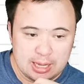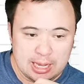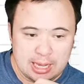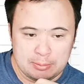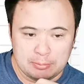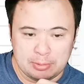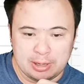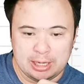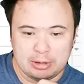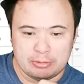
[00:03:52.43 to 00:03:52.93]

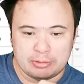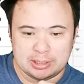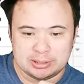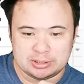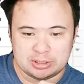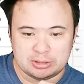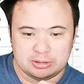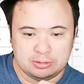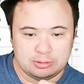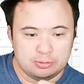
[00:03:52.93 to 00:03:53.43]
And Brady
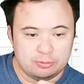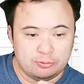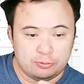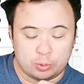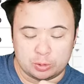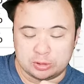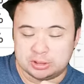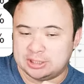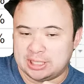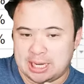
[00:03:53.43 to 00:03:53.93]
Russell,
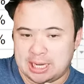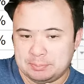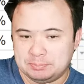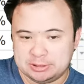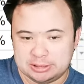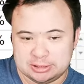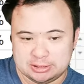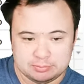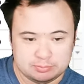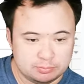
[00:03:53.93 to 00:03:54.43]
four
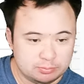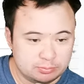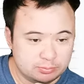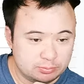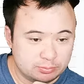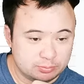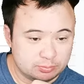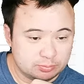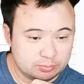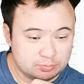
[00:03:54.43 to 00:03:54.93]
snaps,
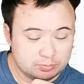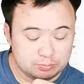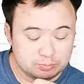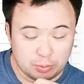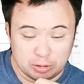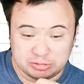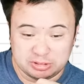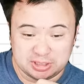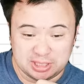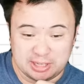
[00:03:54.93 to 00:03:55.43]

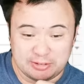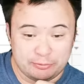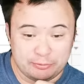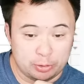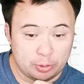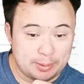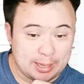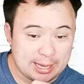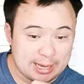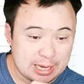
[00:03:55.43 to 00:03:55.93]
mostly at
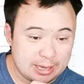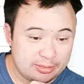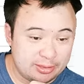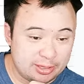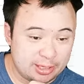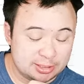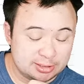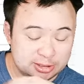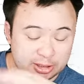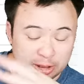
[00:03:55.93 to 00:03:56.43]
fullback, I
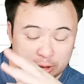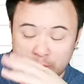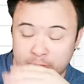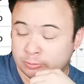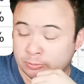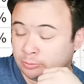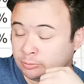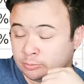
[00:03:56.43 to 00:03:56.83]
think. So